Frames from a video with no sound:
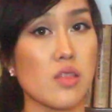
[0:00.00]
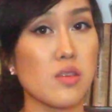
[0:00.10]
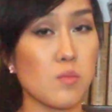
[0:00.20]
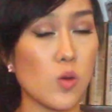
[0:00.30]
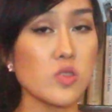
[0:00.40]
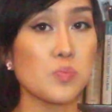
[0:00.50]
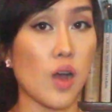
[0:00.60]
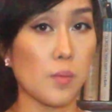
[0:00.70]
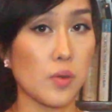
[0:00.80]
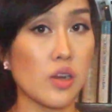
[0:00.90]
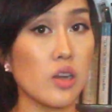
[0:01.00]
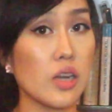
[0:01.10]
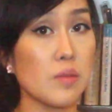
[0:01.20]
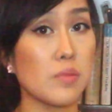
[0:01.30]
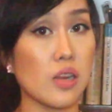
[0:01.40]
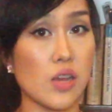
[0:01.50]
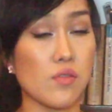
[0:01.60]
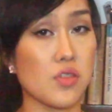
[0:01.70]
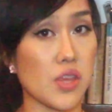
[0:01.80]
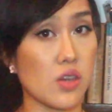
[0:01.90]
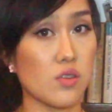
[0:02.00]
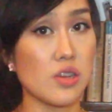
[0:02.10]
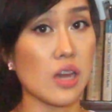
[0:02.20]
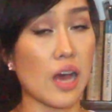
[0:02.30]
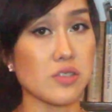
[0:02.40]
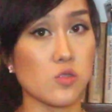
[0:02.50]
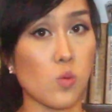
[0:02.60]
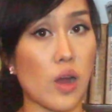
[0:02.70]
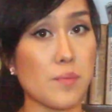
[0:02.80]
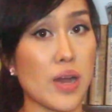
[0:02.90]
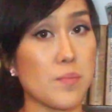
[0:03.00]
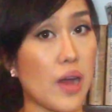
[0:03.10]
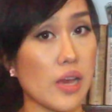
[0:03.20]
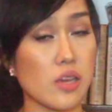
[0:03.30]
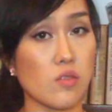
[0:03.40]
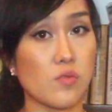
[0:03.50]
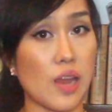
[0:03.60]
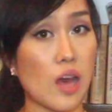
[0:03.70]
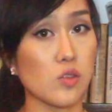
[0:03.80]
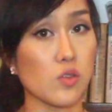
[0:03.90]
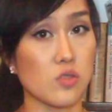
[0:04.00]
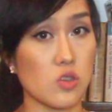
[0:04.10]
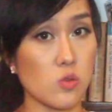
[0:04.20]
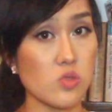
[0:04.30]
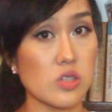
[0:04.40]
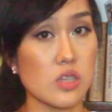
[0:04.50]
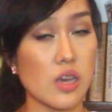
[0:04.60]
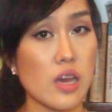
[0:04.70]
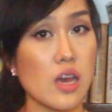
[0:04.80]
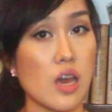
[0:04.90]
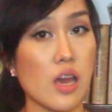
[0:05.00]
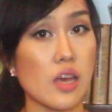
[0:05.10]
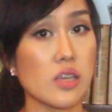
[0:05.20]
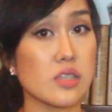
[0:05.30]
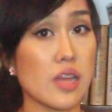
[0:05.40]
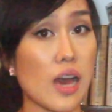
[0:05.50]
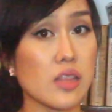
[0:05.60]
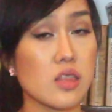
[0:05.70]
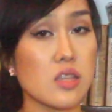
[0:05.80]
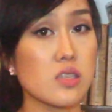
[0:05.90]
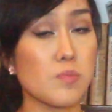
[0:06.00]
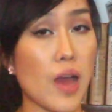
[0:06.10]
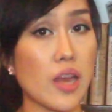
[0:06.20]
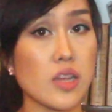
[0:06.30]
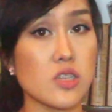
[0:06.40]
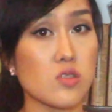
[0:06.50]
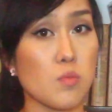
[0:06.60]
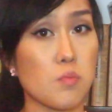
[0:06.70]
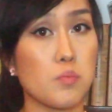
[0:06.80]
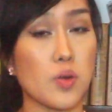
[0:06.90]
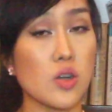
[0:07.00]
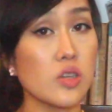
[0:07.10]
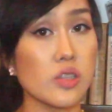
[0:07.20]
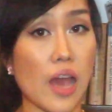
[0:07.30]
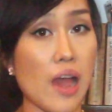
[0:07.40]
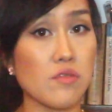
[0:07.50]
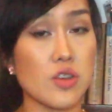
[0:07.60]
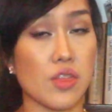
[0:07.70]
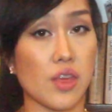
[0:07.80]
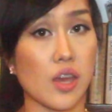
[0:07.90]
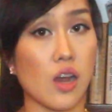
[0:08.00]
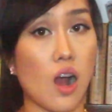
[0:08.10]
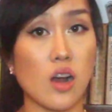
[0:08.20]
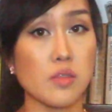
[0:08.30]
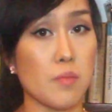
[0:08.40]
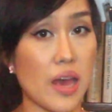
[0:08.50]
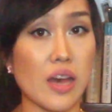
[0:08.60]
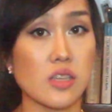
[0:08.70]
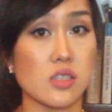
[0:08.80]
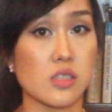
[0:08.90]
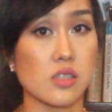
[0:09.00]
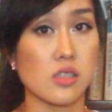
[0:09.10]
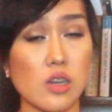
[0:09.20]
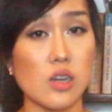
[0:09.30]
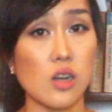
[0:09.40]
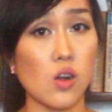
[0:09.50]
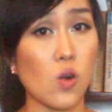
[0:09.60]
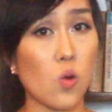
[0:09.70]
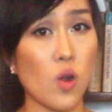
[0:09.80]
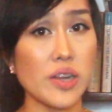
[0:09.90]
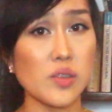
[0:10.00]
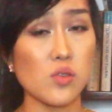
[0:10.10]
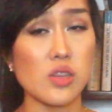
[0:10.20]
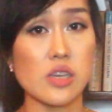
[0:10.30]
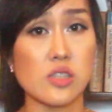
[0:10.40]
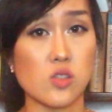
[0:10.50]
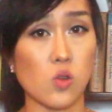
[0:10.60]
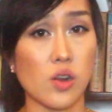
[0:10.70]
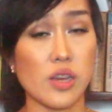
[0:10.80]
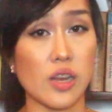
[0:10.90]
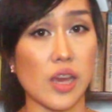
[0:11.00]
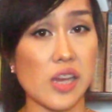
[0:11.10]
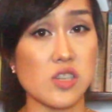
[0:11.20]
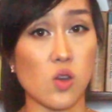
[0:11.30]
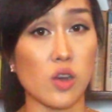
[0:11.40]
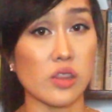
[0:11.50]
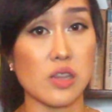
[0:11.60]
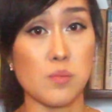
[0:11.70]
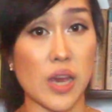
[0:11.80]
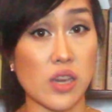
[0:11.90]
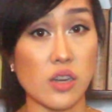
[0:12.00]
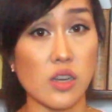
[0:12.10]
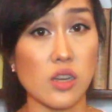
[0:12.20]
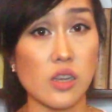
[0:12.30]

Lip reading: The most popularly believed theory as to why Baybayin fell out of use is that the Spanish burned everything en masse. According to the historian H. Otley Beyer,